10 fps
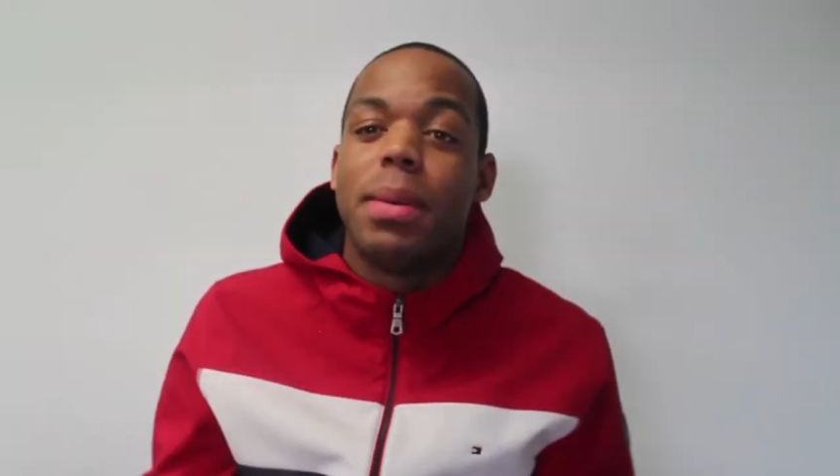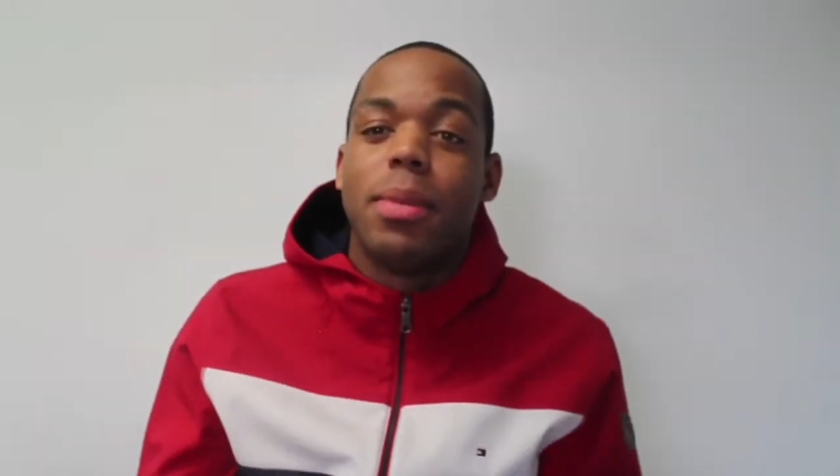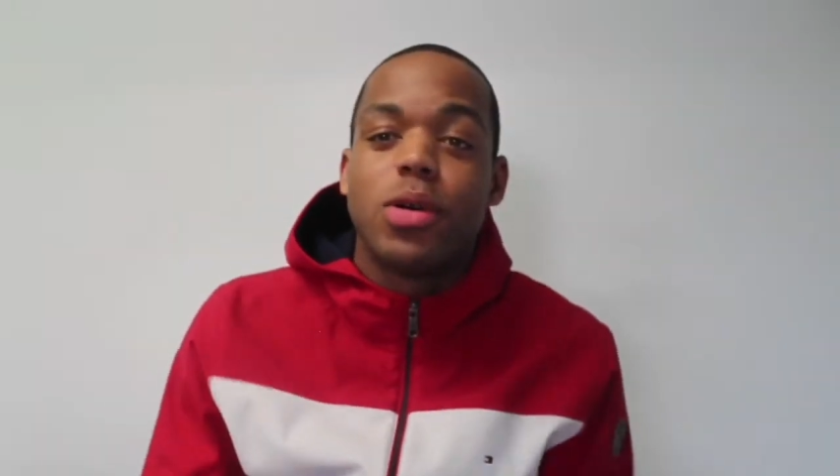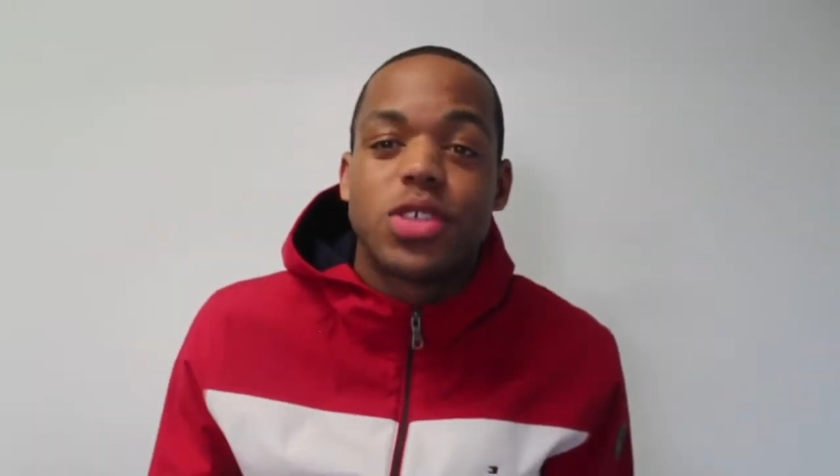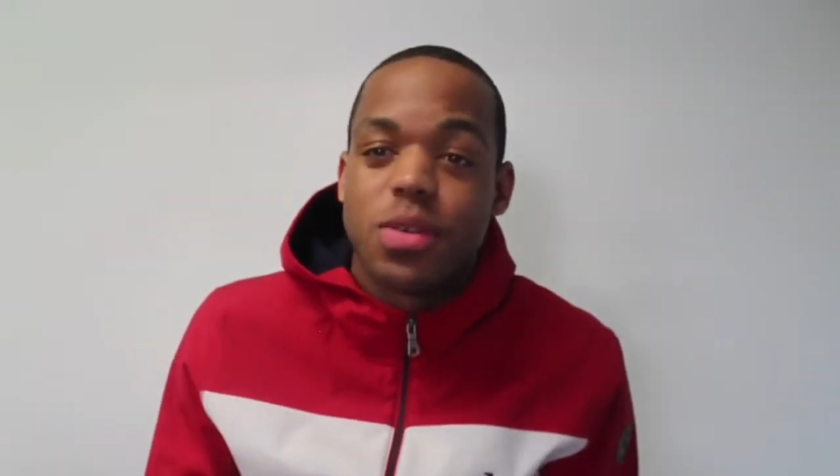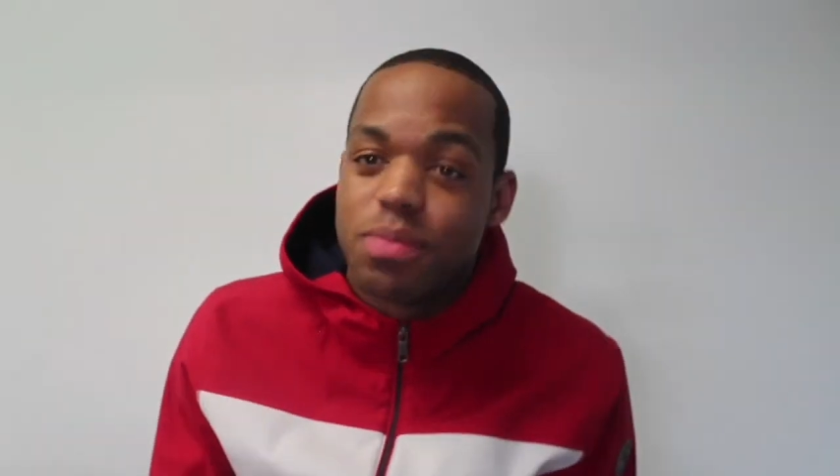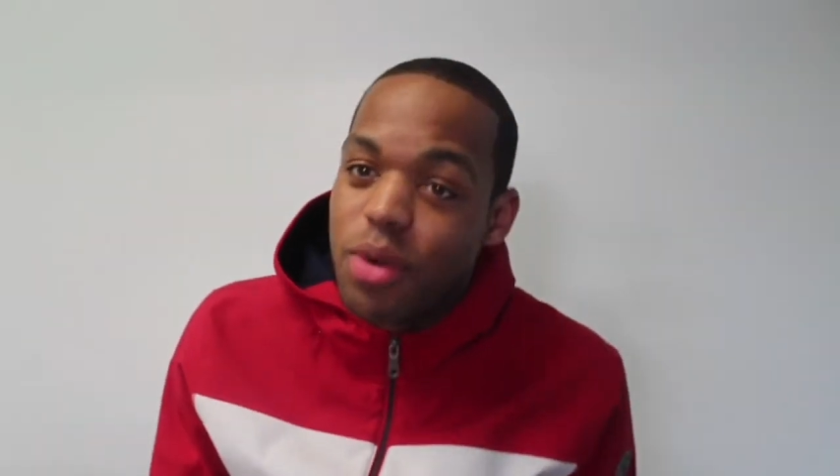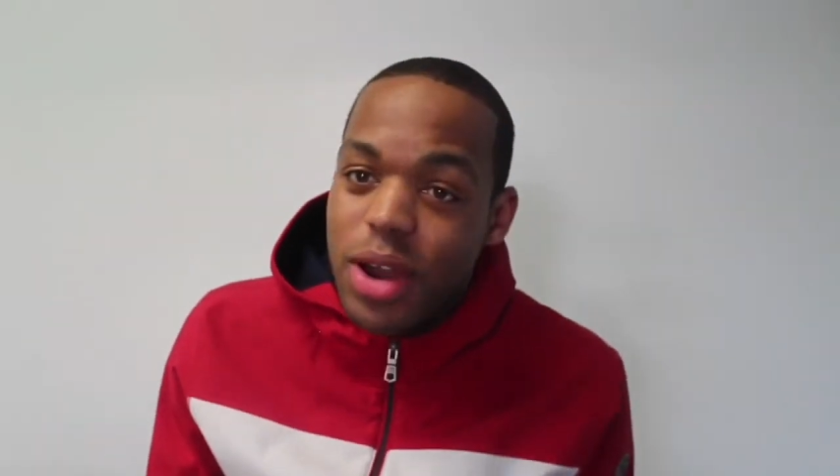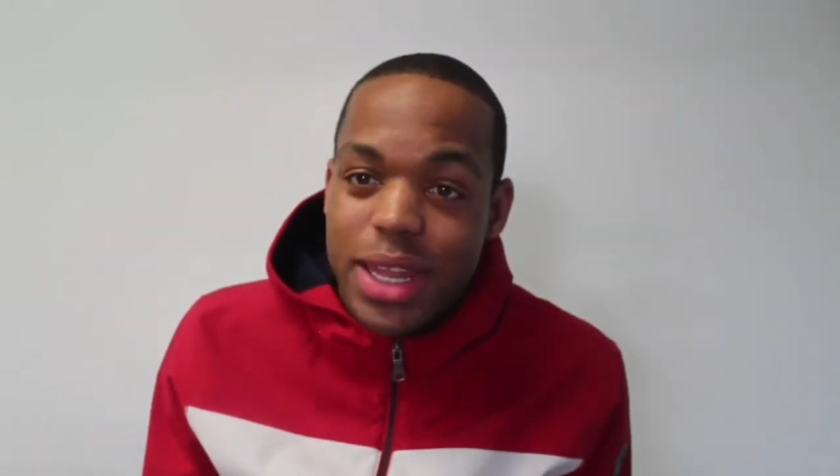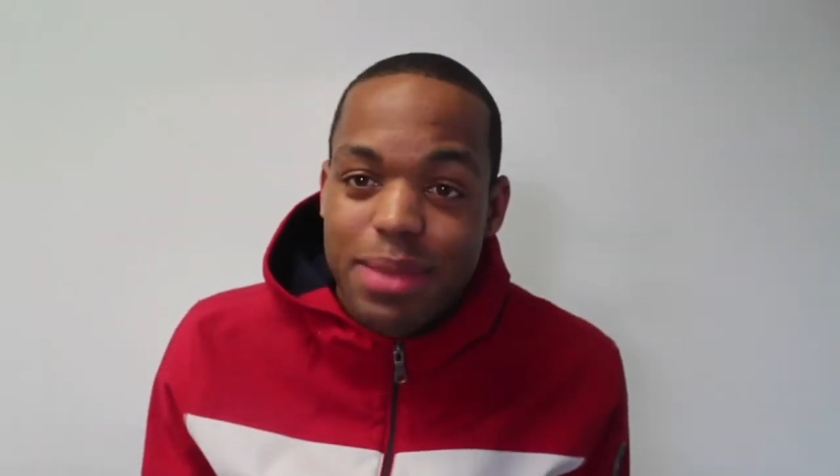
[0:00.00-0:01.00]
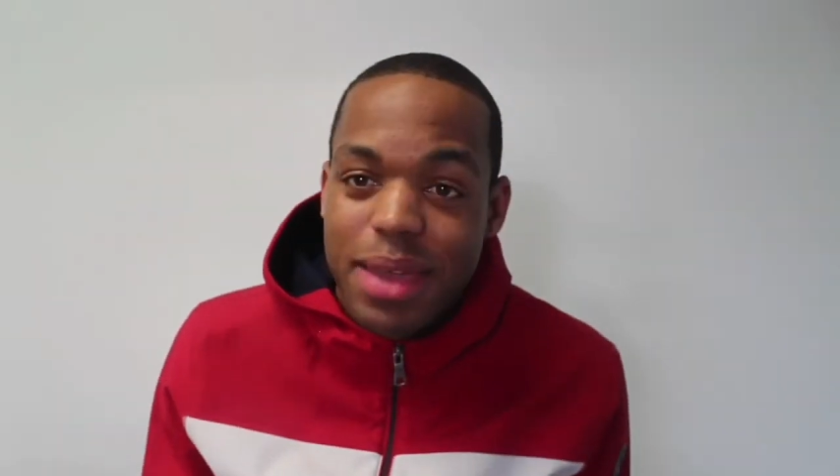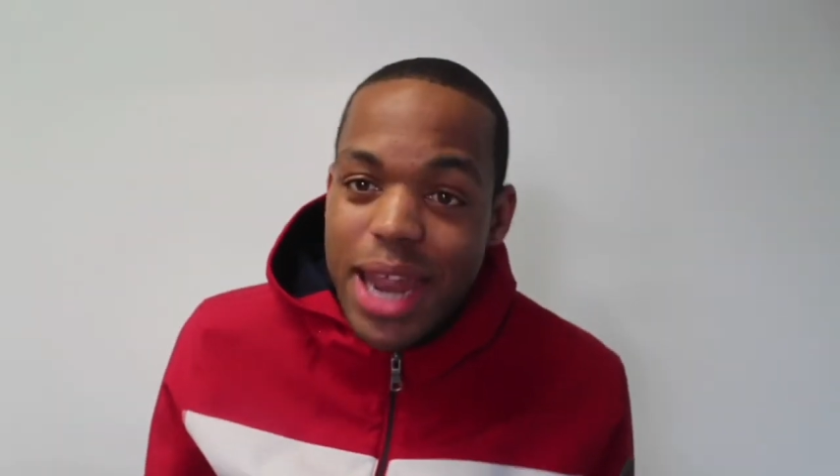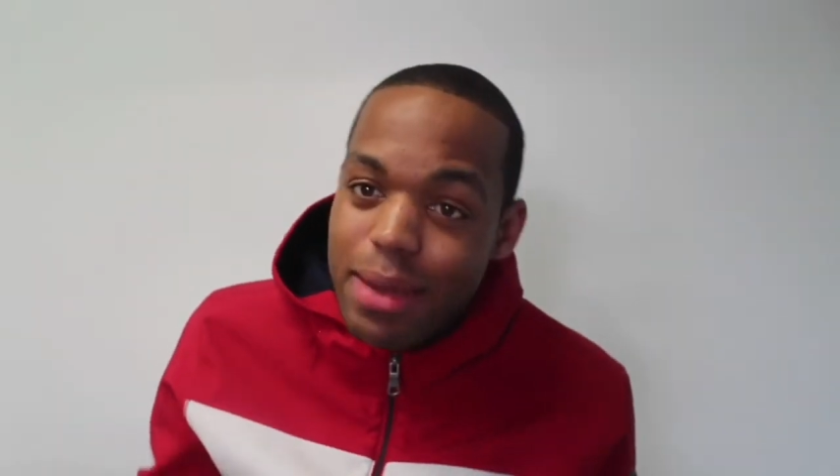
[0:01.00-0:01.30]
but most importantly, man,